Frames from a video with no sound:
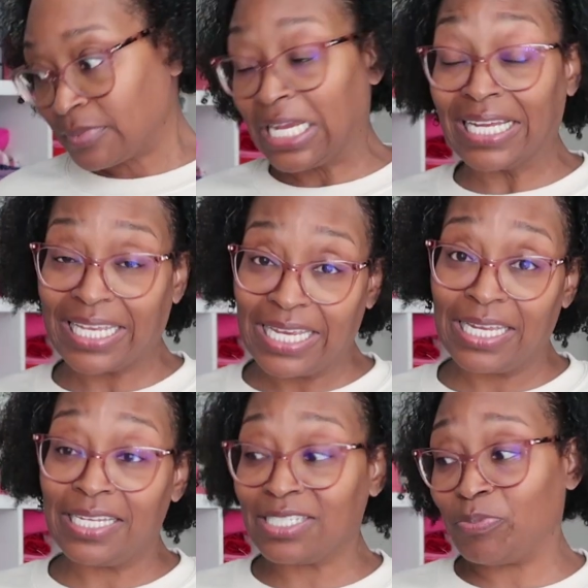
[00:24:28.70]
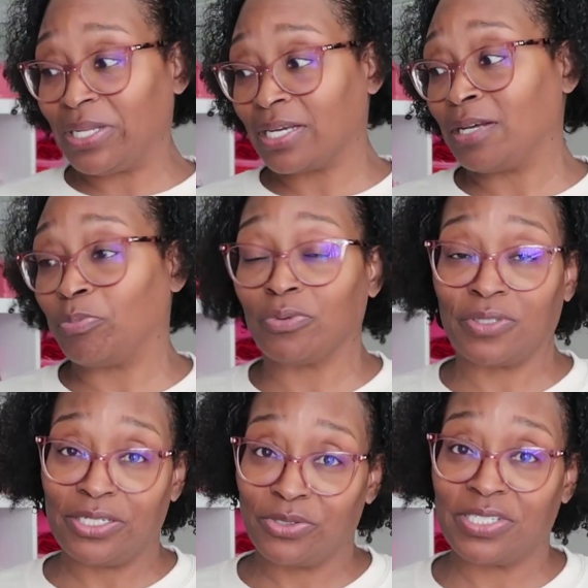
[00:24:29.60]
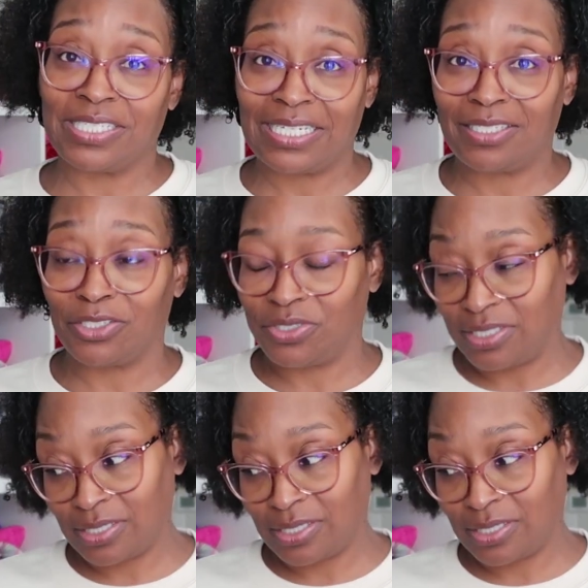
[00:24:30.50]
Again, it's been a couple of years since I touched this